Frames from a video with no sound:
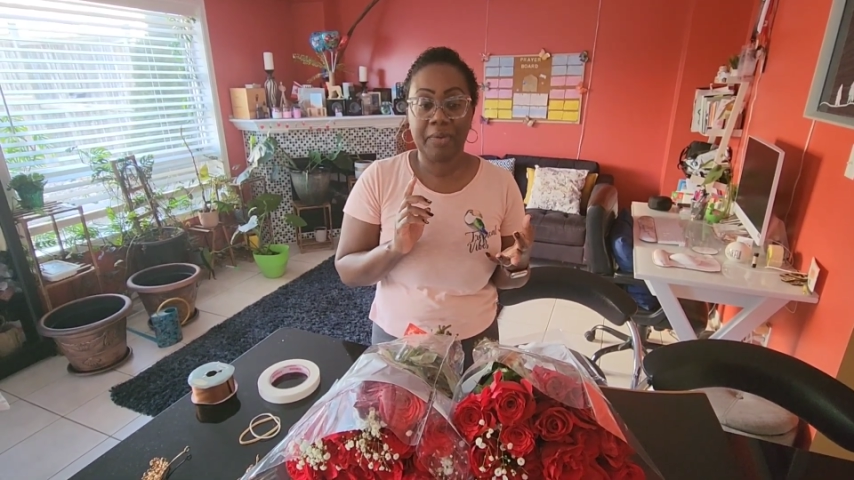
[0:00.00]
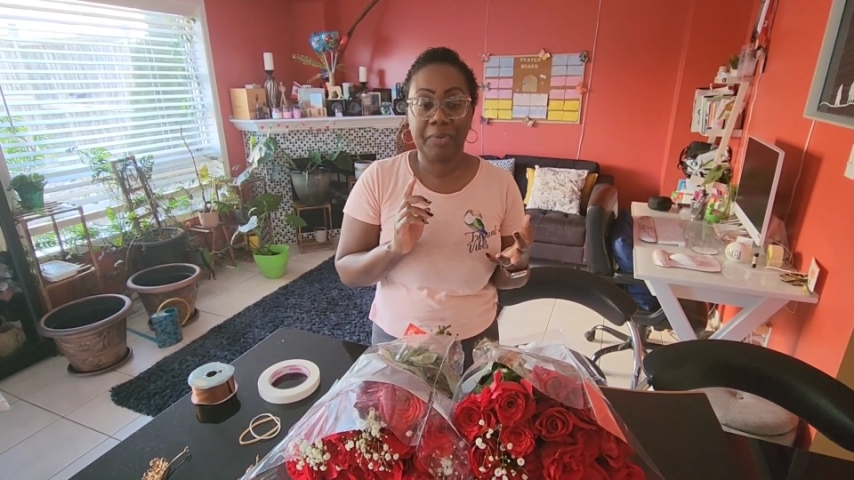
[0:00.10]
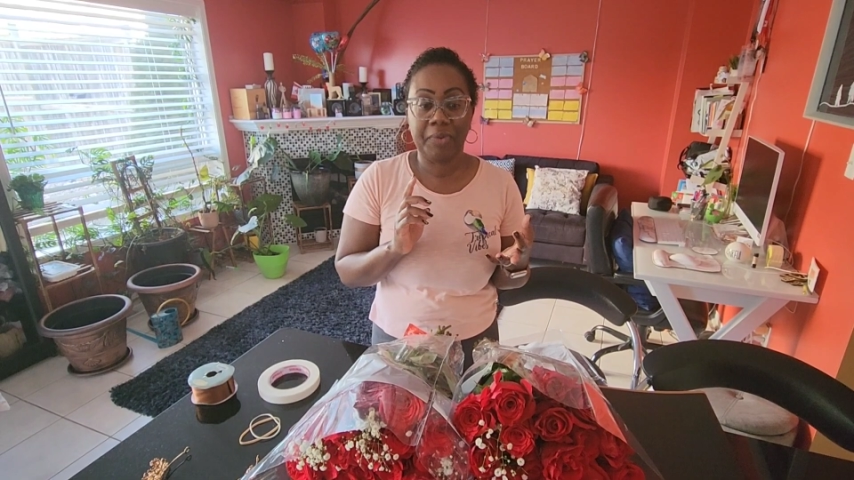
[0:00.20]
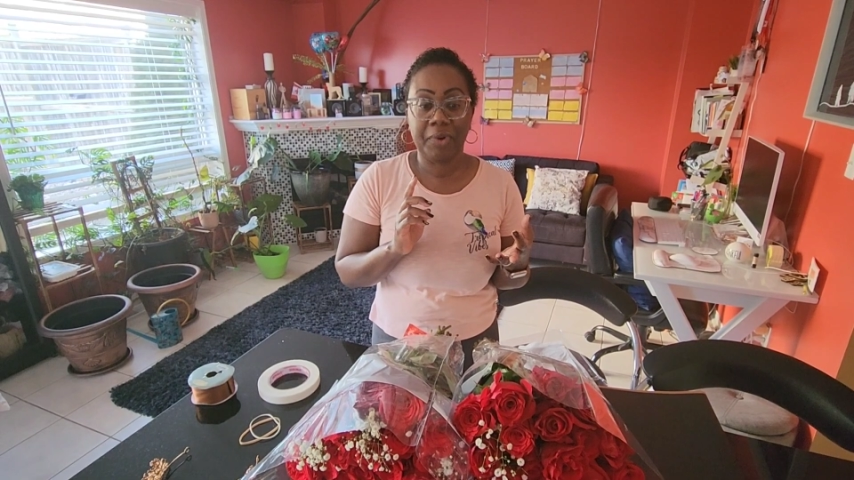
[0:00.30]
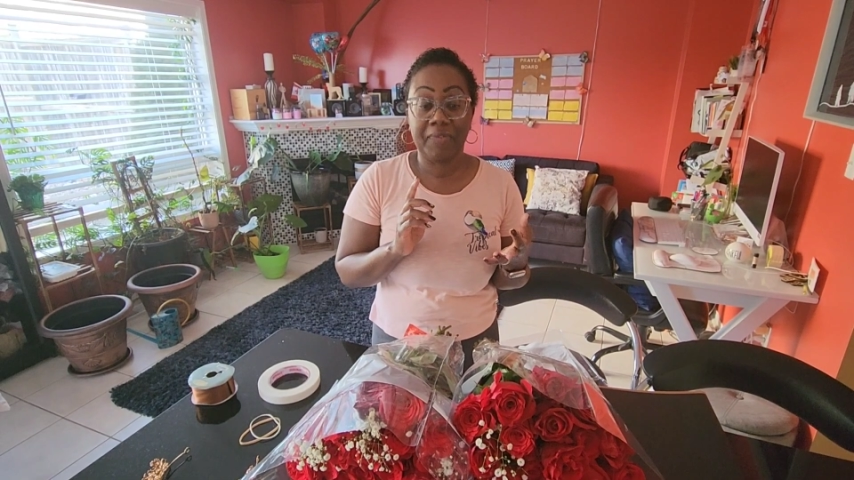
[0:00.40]

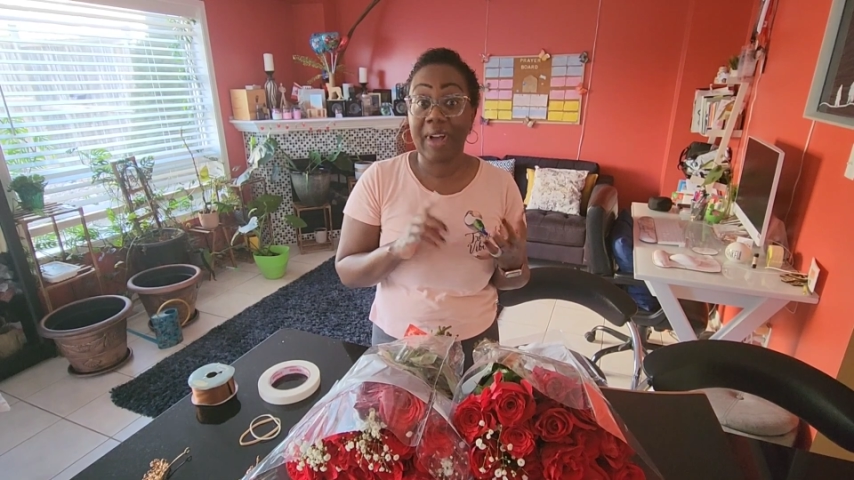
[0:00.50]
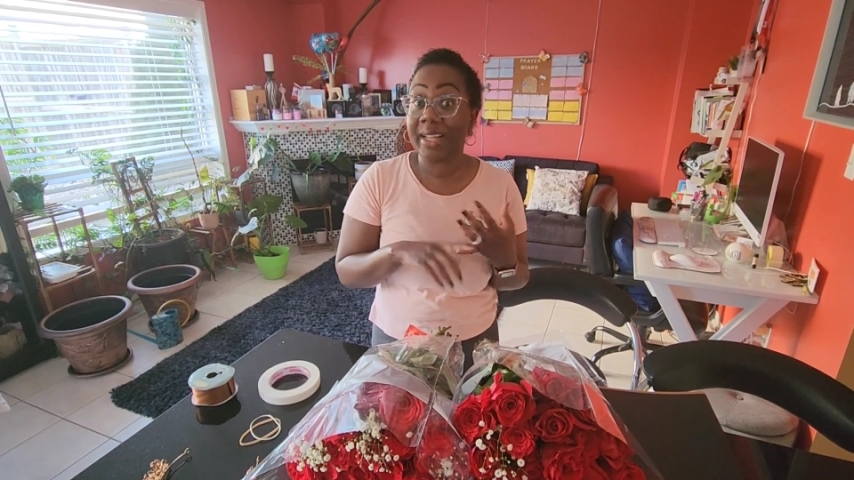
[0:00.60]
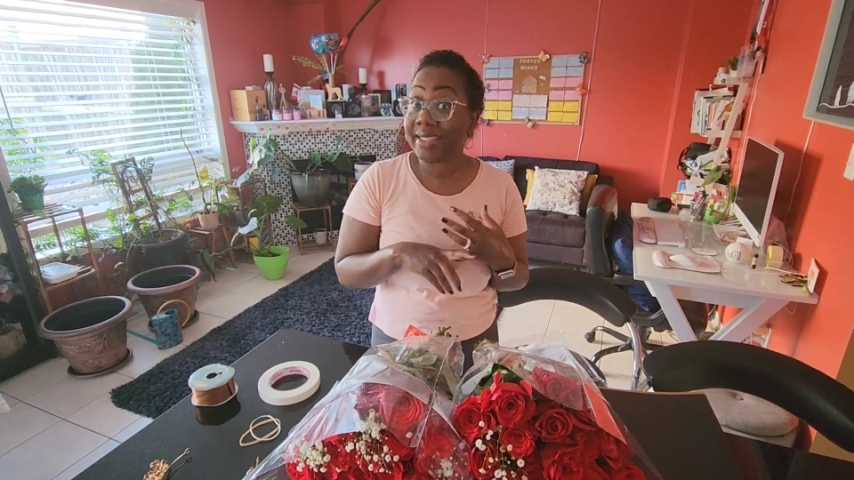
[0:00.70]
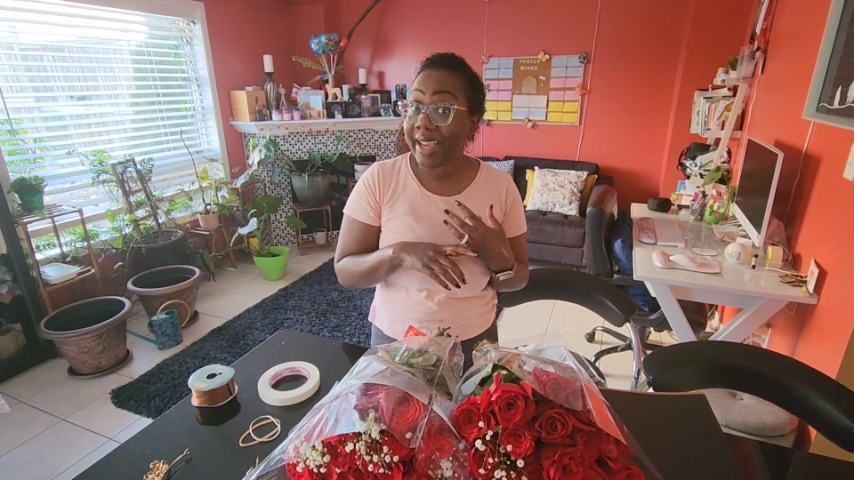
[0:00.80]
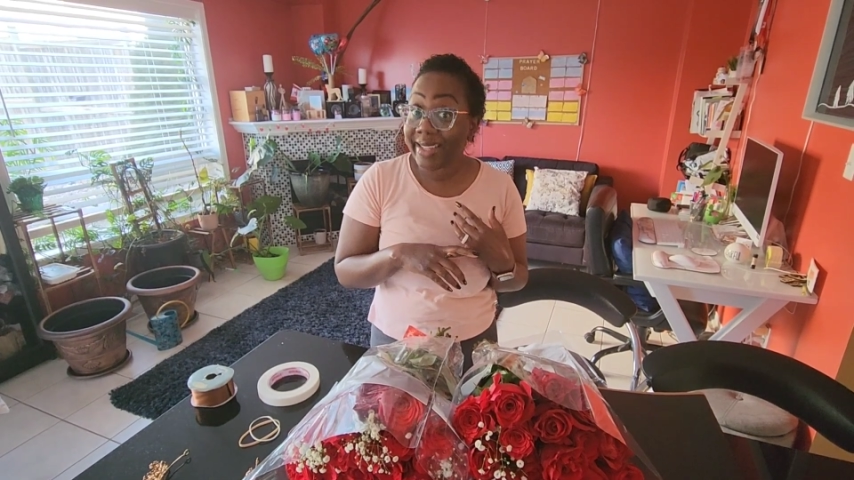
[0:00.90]
for
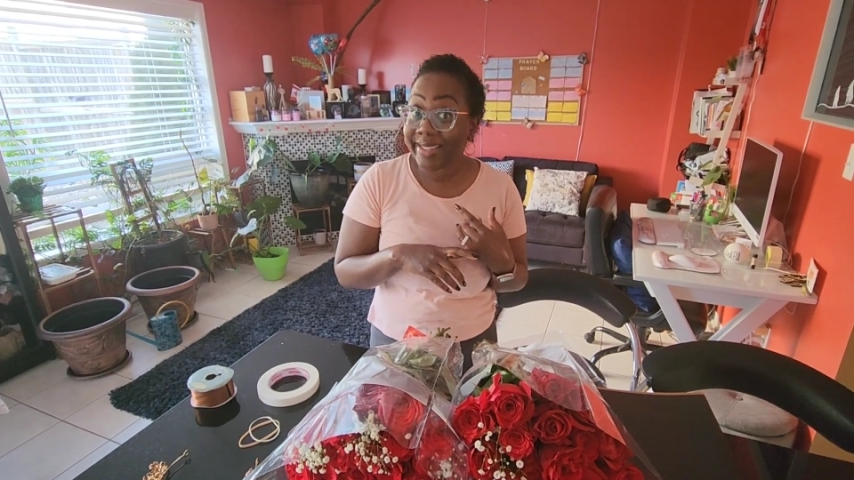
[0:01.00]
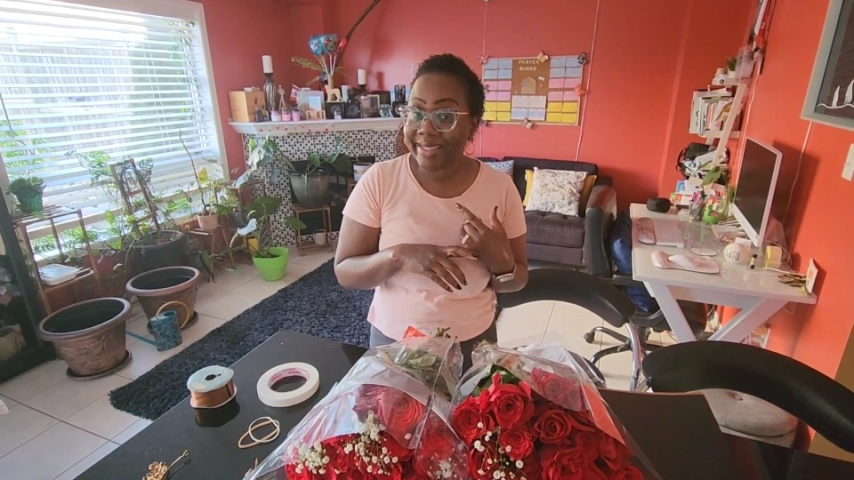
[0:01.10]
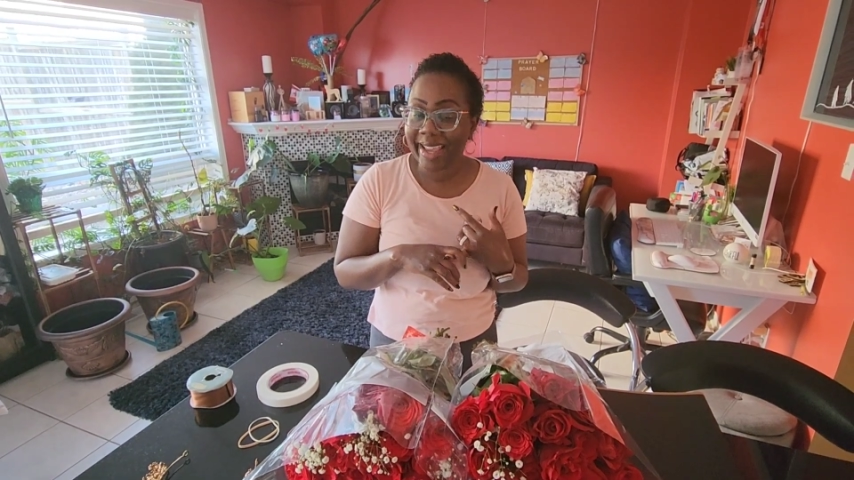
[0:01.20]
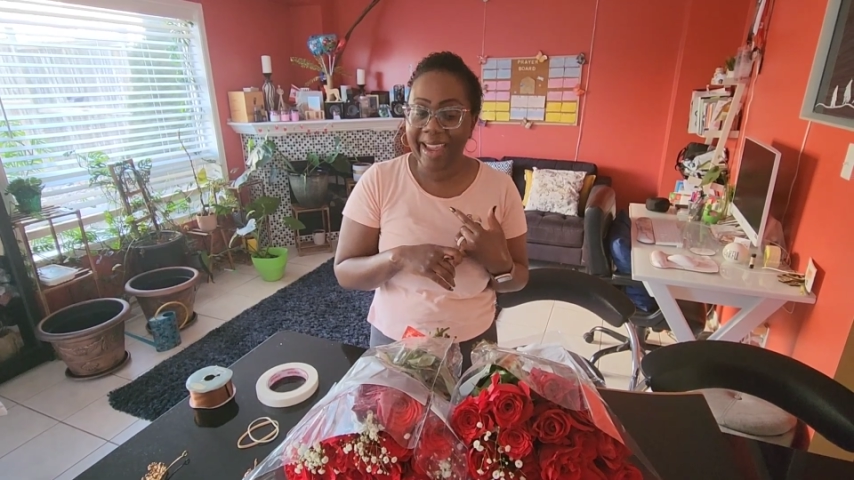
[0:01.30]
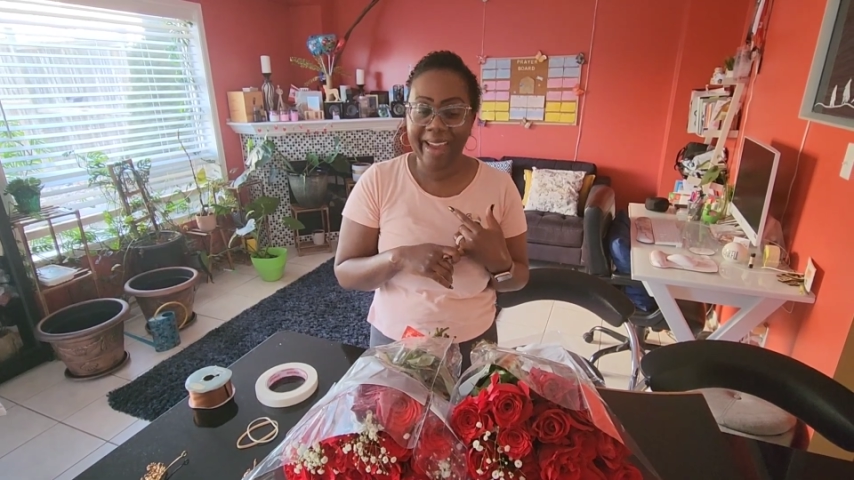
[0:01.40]
Valentine's
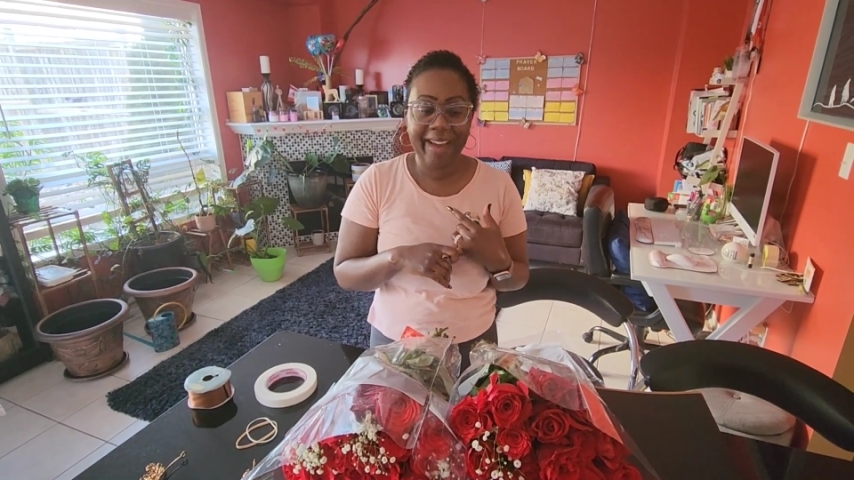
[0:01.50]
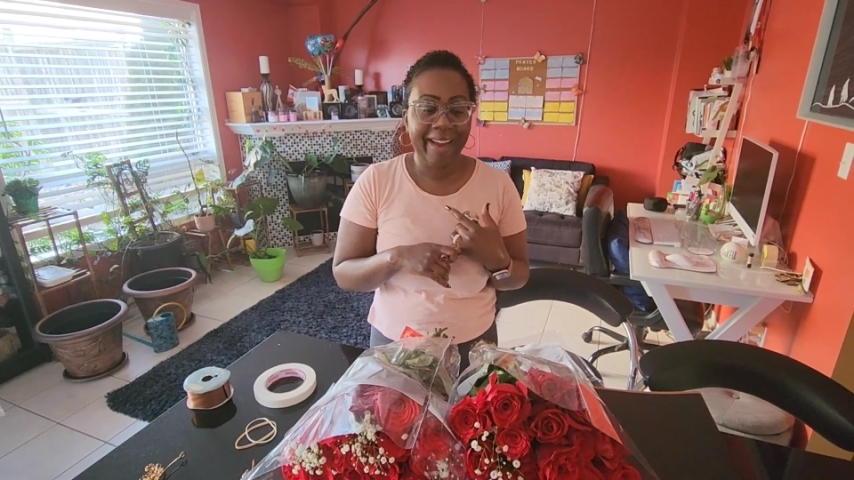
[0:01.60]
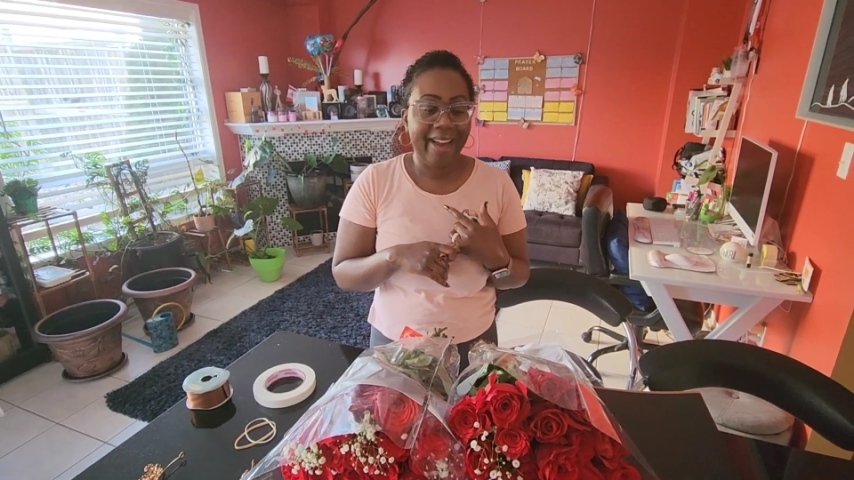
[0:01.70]
Day.